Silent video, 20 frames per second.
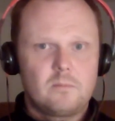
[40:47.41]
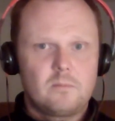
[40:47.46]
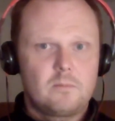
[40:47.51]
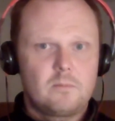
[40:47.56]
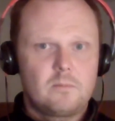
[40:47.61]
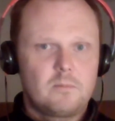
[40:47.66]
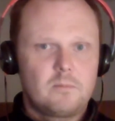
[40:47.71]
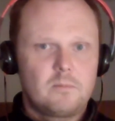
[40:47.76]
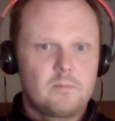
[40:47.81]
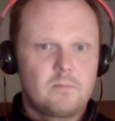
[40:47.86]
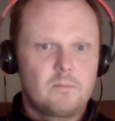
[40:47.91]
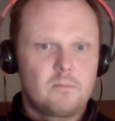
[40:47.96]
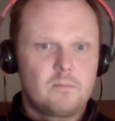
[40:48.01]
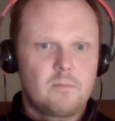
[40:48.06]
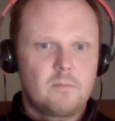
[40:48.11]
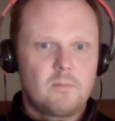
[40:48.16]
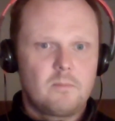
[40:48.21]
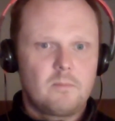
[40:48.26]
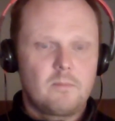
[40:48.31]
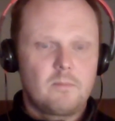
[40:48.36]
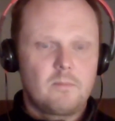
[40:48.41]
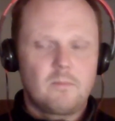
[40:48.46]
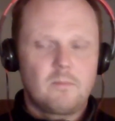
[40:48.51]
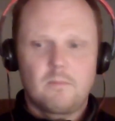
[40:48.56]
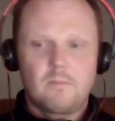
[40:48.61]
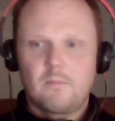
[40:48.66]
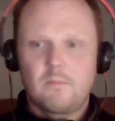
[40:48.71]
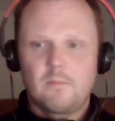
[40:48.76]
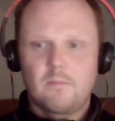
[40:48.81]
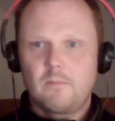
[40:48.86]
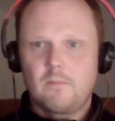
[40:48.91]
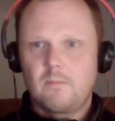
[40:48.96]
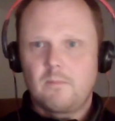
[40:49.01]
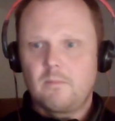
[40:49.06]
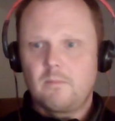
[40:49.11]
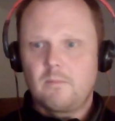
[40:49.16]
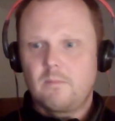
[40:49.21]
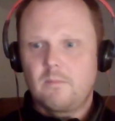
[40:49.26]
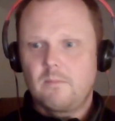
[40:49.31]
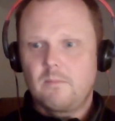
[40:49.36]

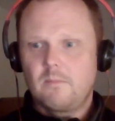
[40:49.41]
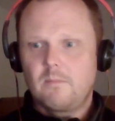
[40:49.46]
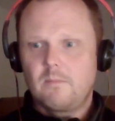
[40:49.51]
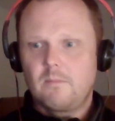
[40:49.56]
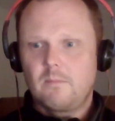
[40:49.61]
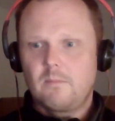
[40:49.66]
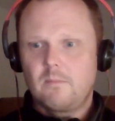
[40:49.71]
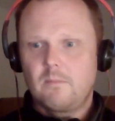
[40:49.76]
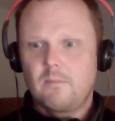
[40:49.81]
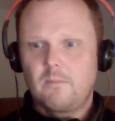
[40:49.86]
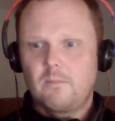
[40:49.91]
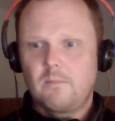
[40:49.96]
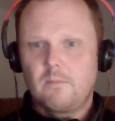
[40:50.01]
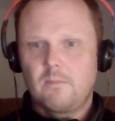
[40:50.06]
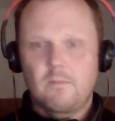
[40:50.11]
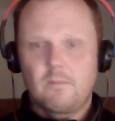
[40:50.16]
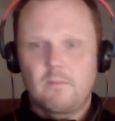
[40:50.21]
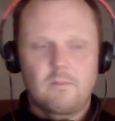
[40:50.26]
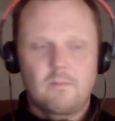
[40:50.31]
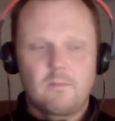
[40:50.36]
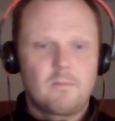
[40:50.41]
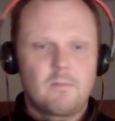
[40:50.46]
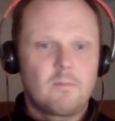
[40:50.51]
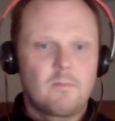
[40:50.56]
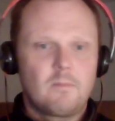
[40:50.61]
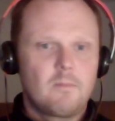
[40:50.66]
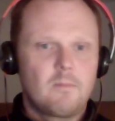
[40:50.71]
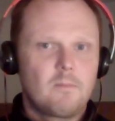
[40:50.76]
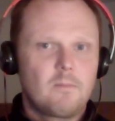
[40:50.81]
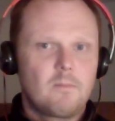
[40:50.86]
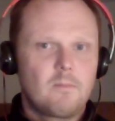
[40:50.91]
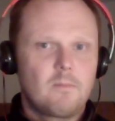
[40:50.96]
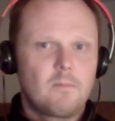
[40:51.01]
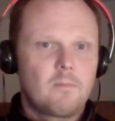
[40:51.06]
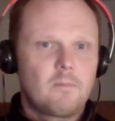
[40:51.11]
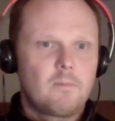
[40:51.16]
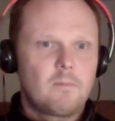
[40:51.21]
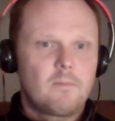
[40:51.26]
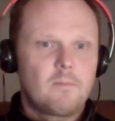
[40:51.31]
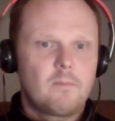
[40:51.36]

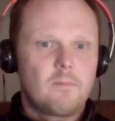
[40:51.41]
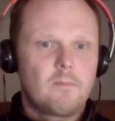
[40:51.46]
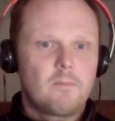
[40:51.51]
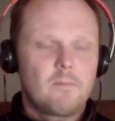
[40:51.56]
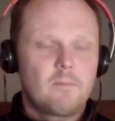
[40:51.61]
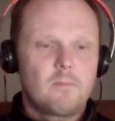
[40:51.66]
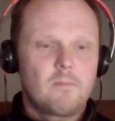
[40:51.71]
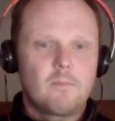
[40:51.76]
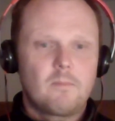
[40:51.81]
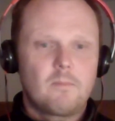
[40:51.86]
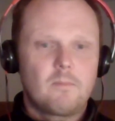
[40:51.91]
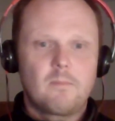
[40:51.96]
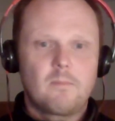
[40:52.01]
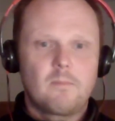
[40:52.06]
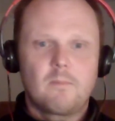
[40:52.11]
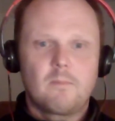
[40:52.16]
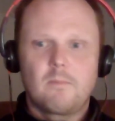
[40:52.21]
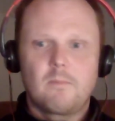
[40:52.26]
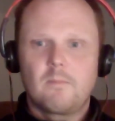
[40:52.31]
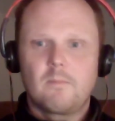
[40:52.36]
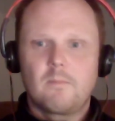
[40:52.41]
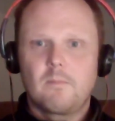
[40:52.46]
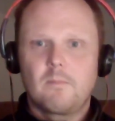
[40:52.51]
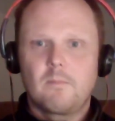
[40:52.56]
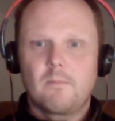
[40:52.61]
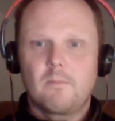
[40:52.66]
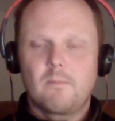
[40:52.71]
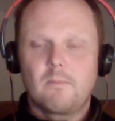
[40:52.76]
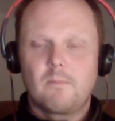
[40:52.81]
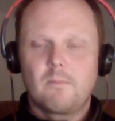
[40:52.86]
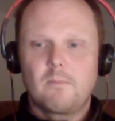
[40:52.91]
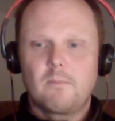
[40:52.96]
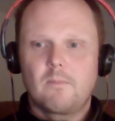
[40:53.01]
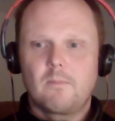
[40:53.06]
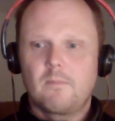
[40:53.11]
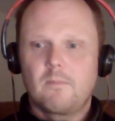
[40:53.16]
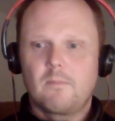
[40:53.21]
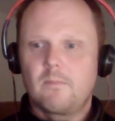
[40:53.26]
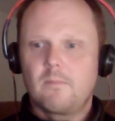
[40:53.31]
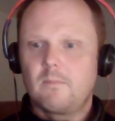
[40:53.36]

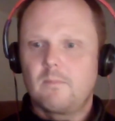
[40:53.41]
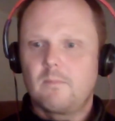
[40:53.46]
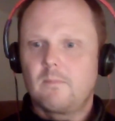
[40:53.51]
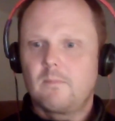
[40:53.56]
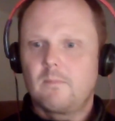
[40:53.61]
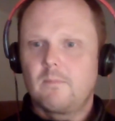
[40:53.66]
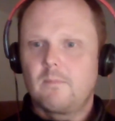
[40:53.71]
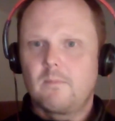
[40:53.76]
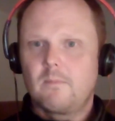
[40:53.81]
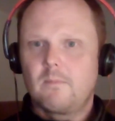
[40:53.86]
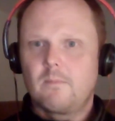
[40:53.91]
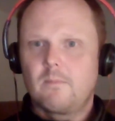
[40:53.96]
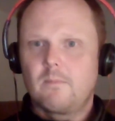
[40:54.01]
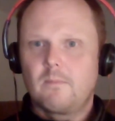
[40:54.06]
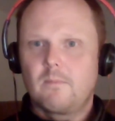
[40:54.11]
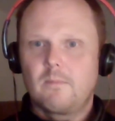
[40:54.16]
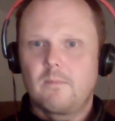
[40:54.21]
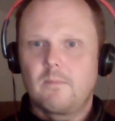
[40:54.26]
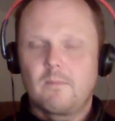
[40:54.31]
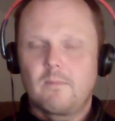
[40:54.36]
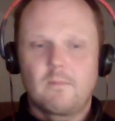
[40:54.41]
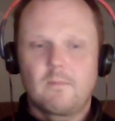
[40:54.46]
[no speech]